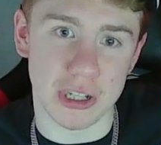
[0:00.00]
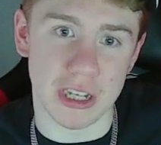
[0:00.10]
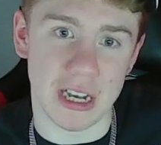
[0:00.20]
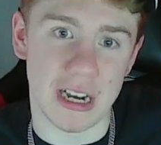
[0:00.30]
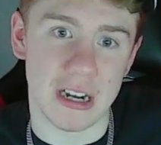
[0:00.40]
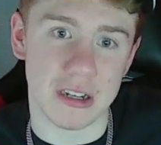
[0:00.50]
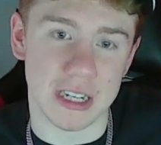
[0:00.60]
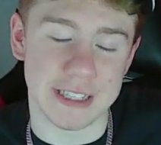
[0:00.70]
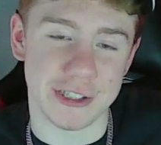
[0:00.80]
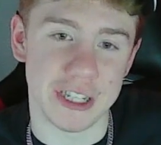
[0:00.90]
the car
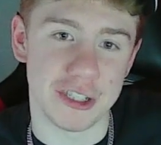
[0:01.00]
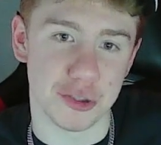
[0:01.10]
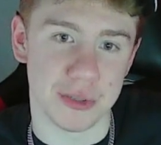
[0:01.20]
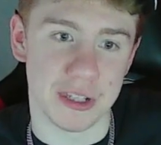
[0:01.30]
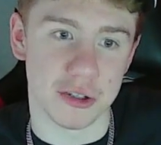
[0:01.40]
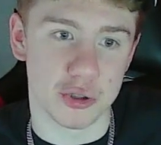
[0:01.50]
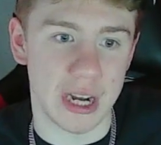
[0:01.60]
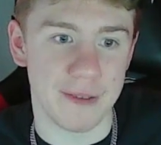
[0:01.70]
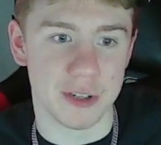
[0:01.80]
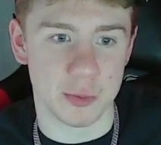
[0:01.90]
and changes with their
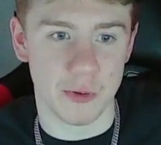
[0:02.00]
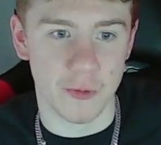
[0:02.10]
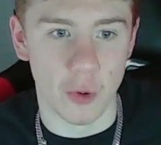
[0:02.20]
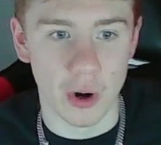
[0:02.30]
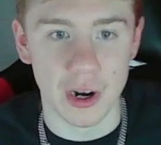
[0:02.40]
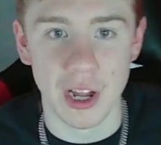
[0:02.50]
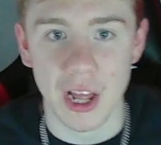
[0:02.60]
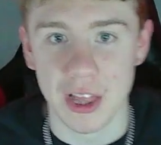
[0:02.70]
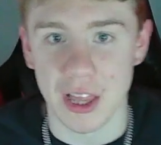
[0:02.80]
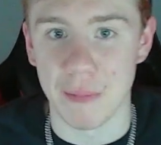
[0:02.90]
drivers before
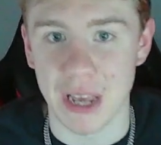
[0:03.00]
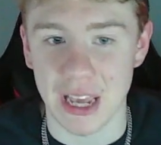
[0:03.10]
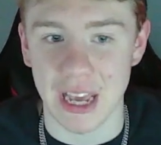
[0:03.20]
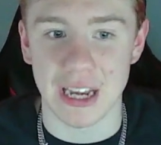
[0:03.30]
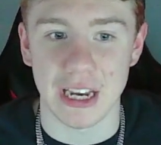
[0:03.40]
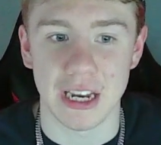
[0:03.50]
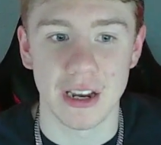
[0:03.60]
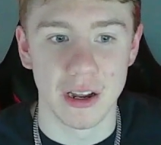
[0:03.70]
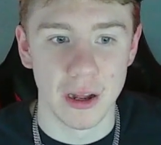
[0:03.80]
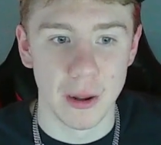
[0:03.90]
they make any
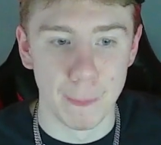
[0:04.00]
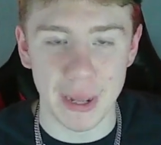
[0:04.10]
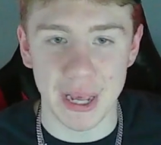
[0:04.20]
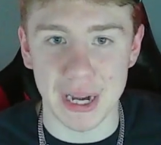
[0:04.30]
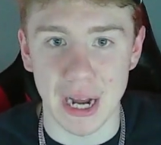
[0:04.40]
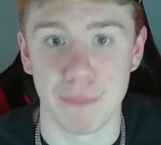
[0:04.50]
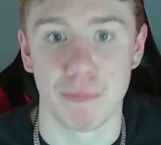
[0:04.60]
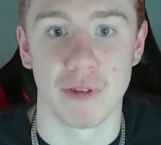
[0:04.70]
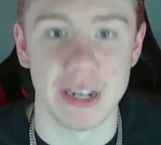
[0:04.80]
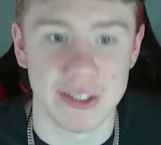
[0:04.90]
big
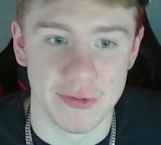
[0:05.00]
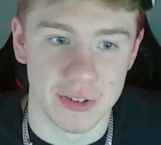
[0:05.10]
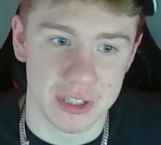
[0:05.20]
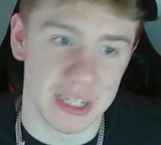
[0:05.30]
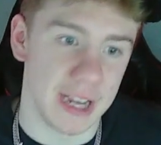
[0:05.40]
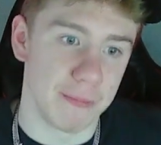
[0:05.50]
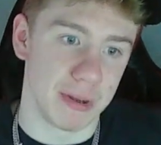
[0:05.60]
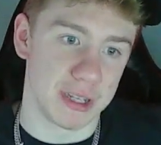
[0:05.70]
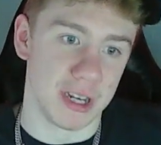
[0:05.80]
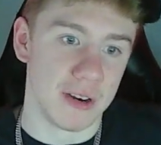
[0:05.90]
upgrades for say.
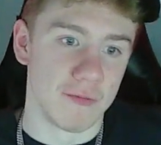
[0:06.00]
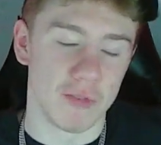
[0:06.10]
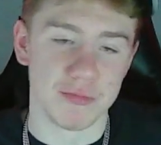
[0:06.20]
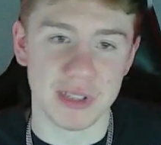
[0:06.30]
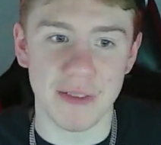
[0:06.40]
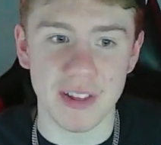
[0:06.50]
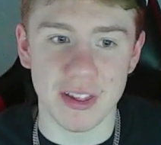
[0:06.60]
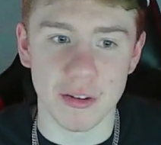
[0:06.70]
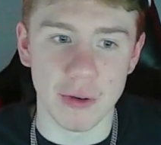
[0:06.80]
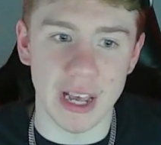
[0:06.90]
But from 7th
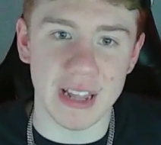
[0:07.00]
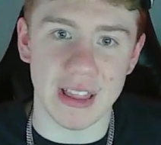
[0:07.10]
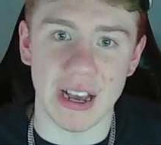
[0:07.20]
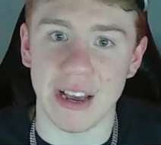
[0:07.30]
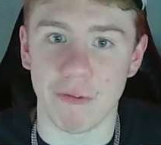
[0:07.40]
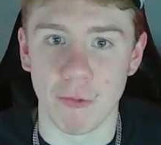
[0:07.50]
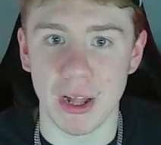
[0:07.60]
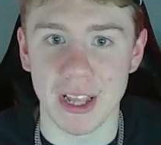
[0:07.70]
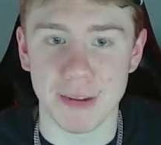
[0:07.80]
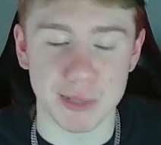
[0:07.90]
through 8th, I have
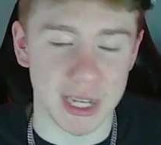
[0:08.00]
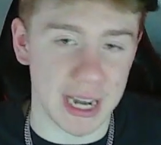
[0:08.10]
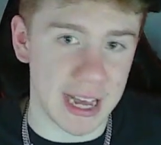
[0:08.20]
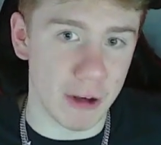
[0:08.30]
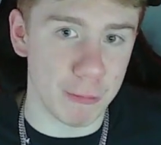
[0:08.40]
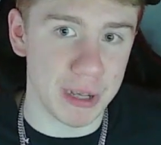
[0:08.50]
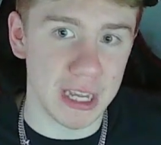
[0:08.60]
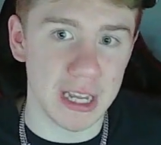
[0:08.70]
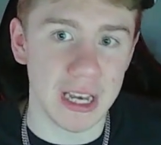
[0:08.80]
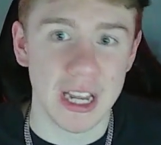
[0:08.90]
Williams and
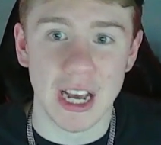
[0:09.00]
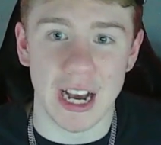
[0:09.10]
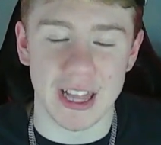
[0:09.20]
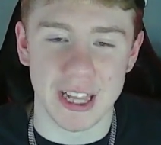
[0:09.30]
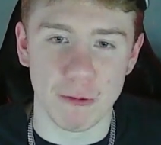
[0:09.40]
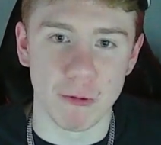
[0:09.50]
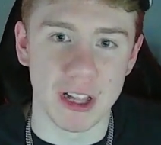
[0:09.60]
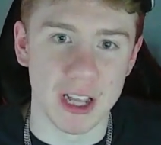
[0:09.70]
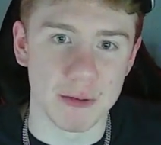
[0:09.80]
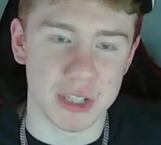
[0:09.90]
Alpine. I think
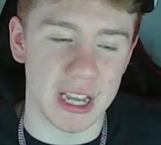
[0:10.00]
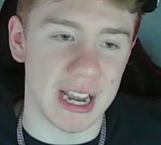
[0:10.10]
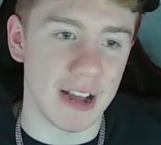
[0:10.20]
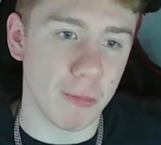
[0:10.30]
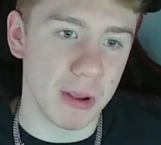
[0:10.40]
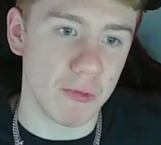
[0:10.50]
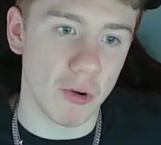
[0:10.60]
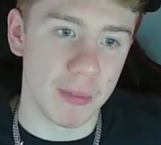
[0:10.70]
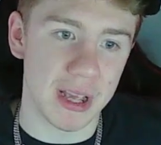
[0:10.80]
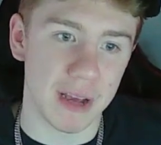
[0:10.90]
Williams and Alpine
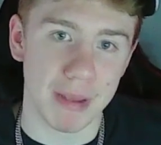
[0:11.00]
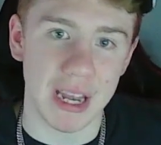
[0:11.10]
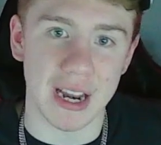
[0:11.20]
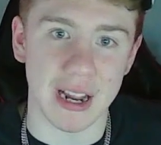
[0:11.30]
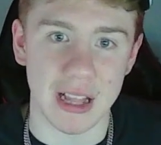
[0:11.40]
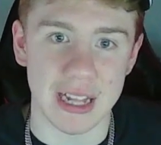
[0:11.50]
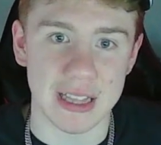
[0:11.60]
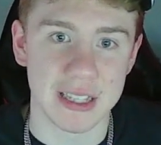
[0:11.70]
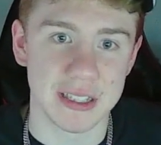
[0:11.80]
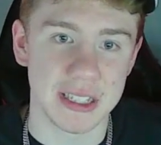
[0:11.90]
will be competing a lot
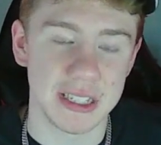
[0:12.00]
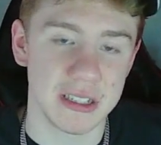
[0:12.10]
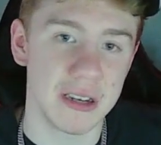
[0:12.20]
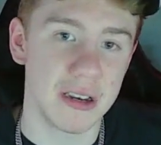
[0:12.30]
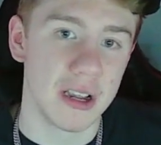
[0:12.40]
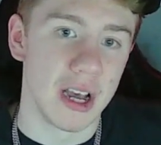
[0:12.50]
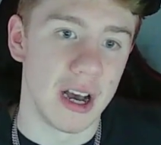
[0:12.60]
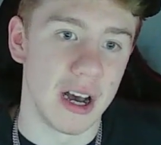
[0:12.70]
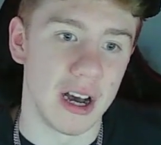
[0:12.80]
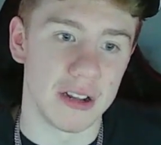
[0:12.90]
this season.
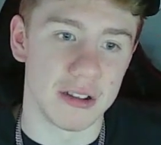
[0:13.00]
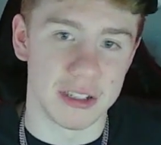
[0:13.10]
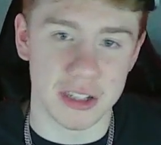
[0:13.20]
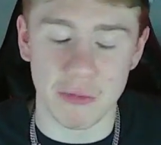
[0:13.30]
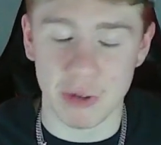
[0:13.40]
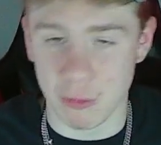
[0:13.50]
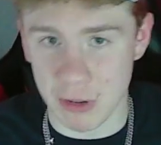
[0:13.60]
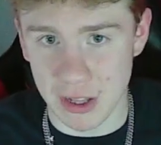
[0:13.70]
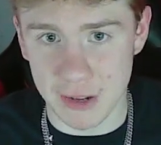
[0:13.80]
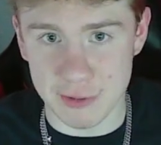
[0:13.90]
Let's start with
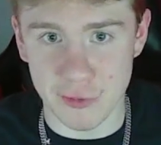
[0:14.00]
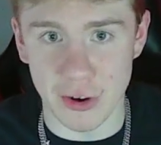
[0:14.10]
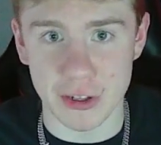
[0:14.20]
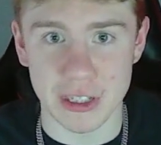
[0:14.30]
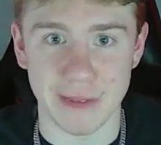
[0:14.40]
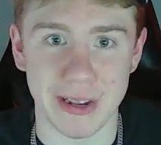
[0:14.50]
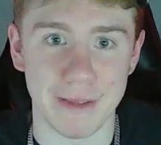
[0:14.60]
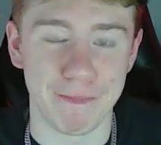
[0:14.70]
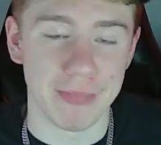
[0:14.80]
Williams first. I mean,